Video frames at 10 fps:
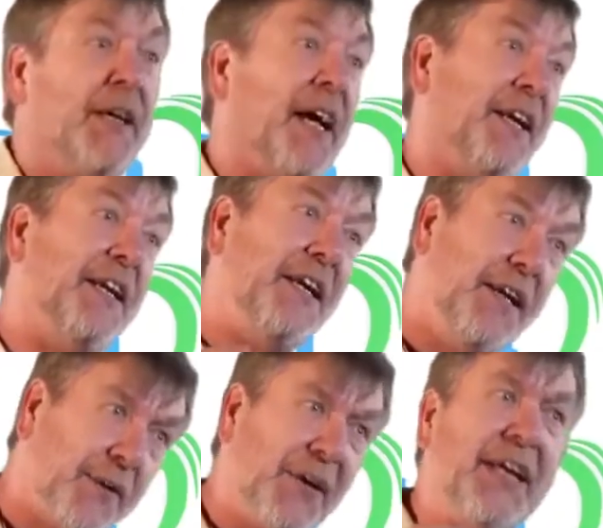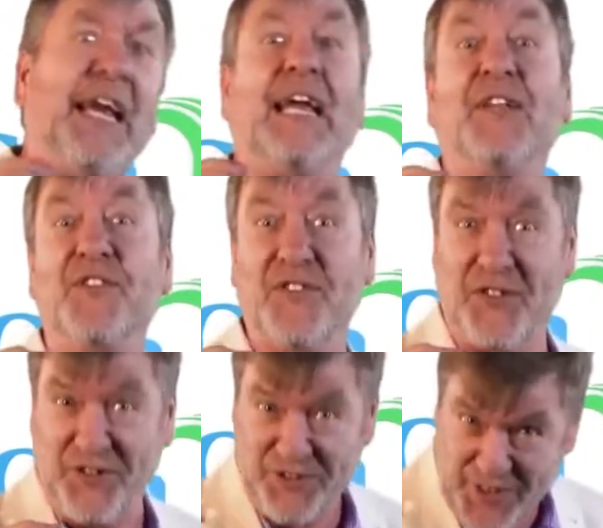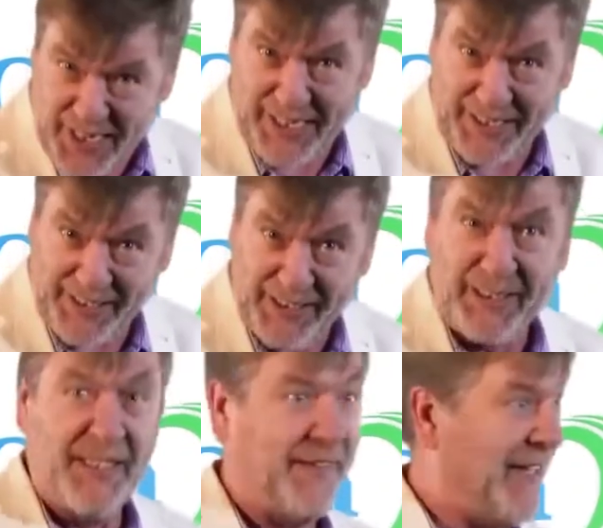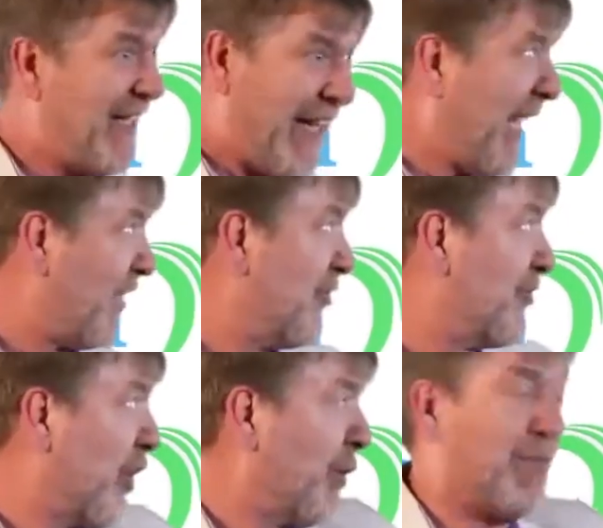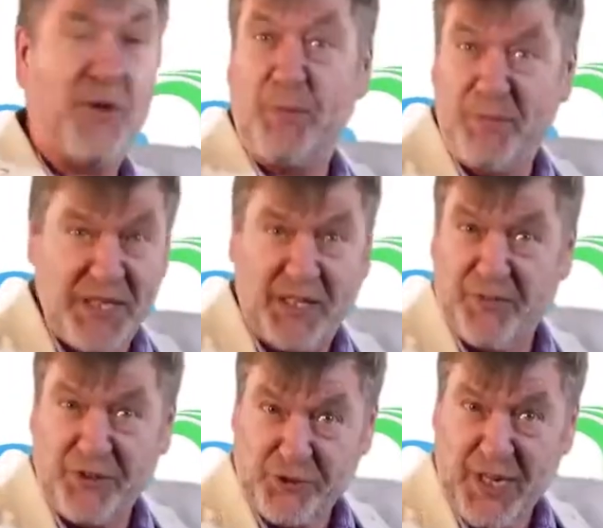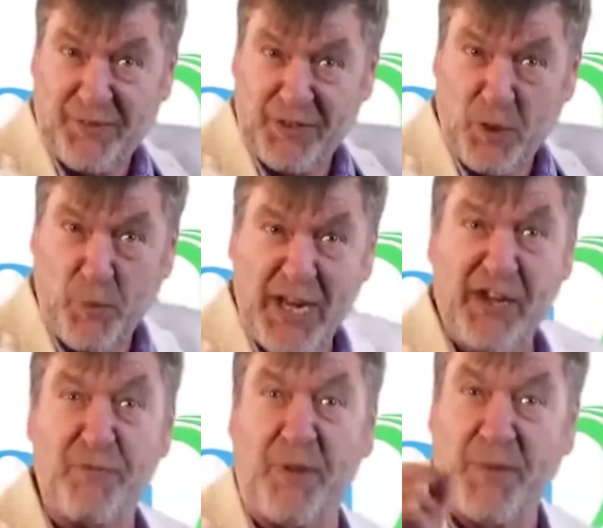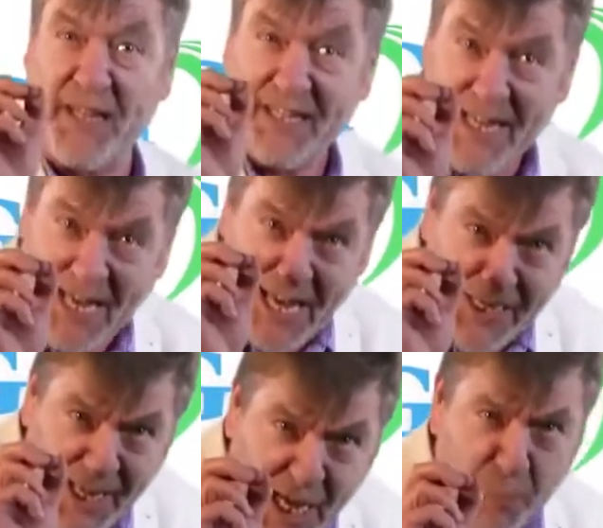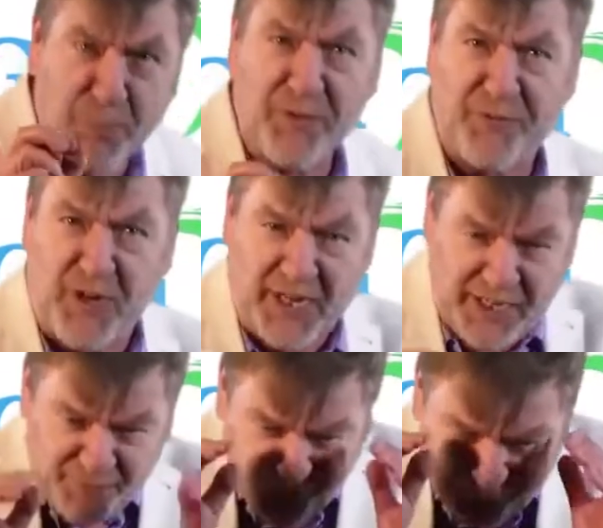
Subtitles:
And hearing aids today, they can't sharpen the peak of a traveling wave, but they can amplify and